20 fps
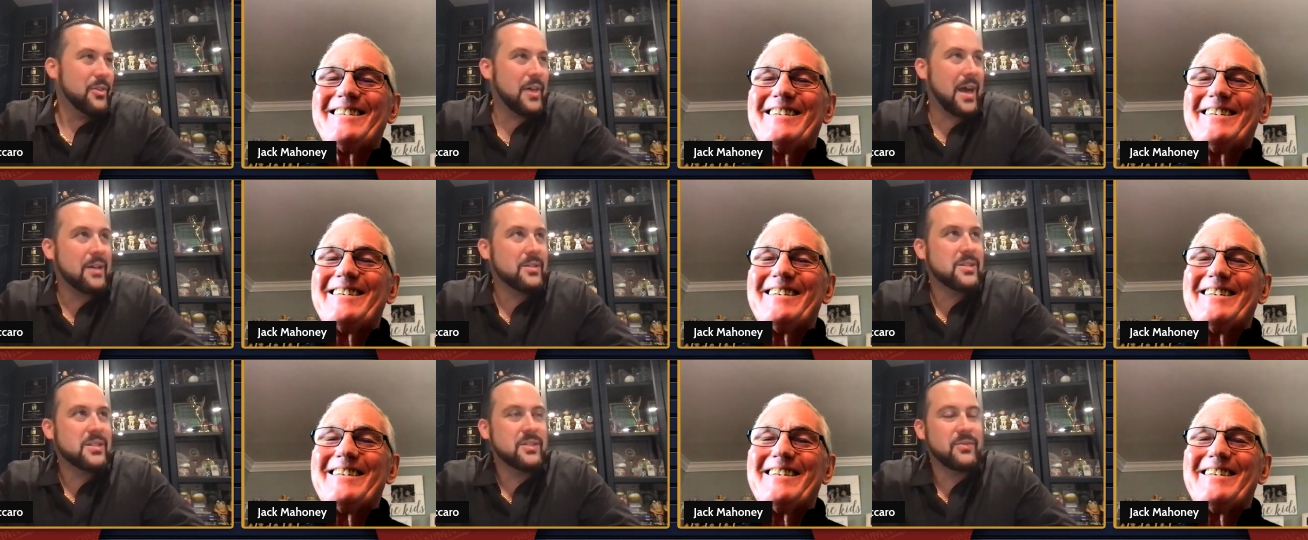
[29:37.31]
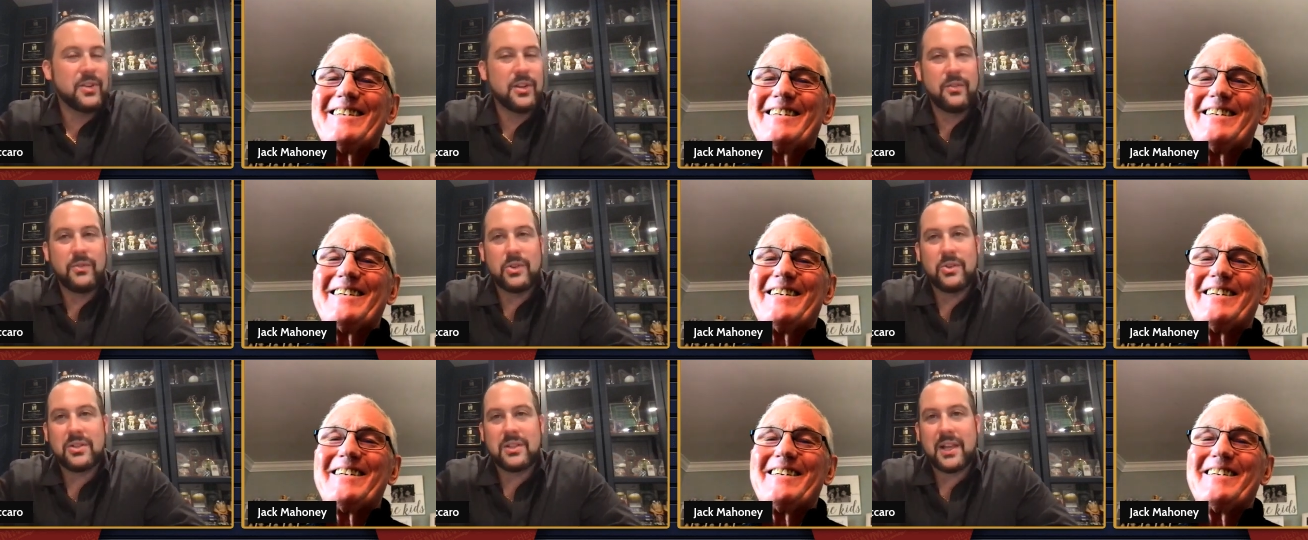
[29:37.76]
Speaker 1: thousands of
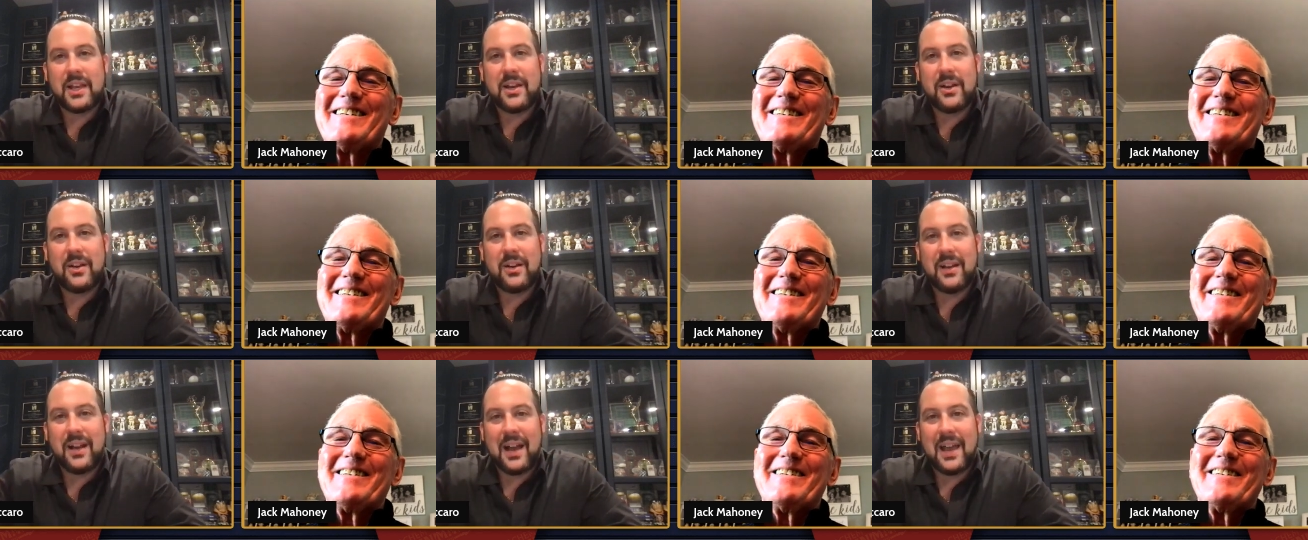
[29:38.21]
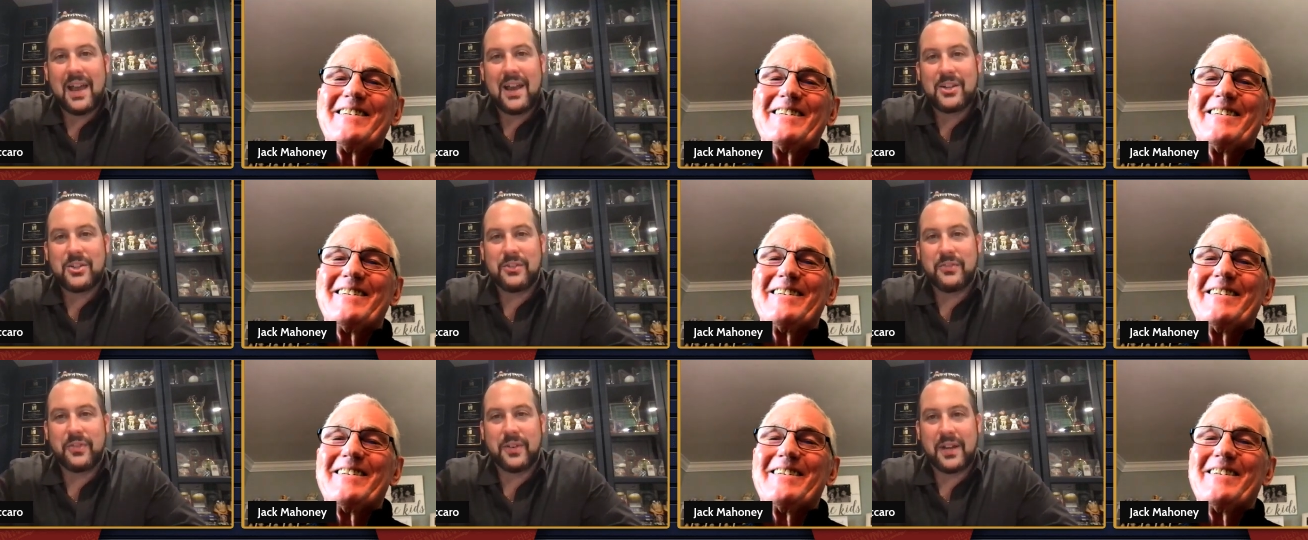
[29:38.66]
interviews later I
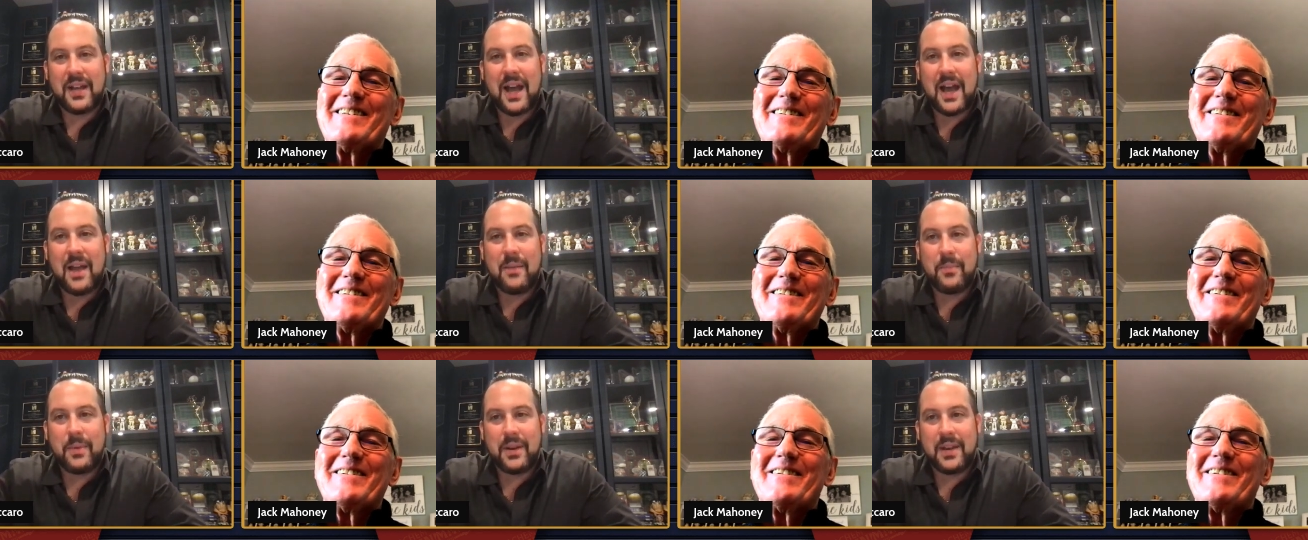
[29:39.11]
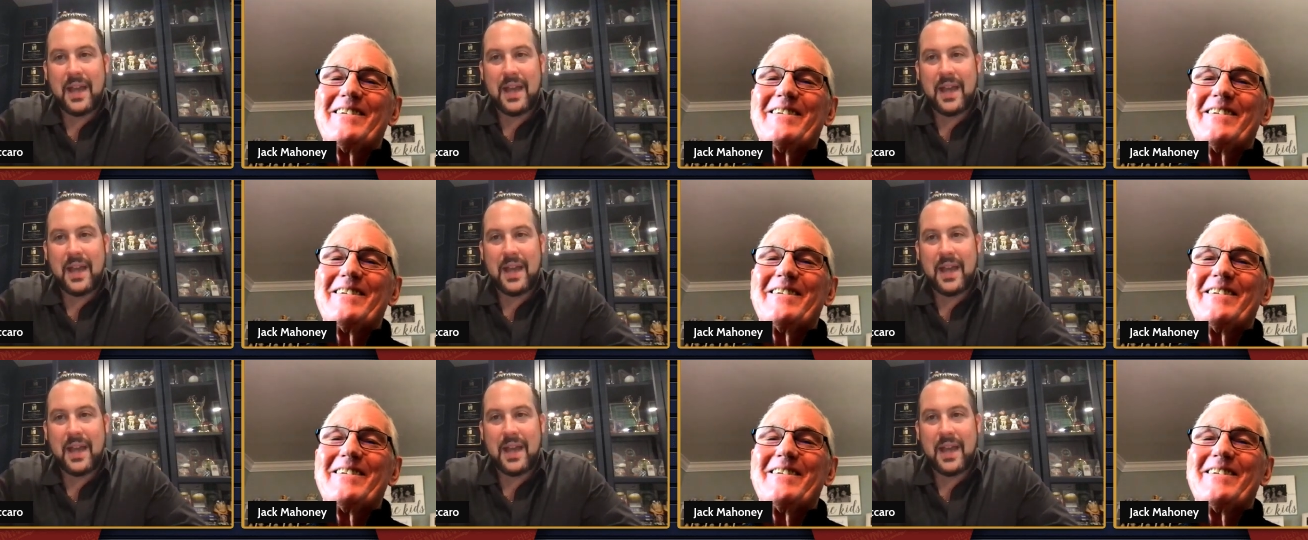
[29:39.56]
actually forgot,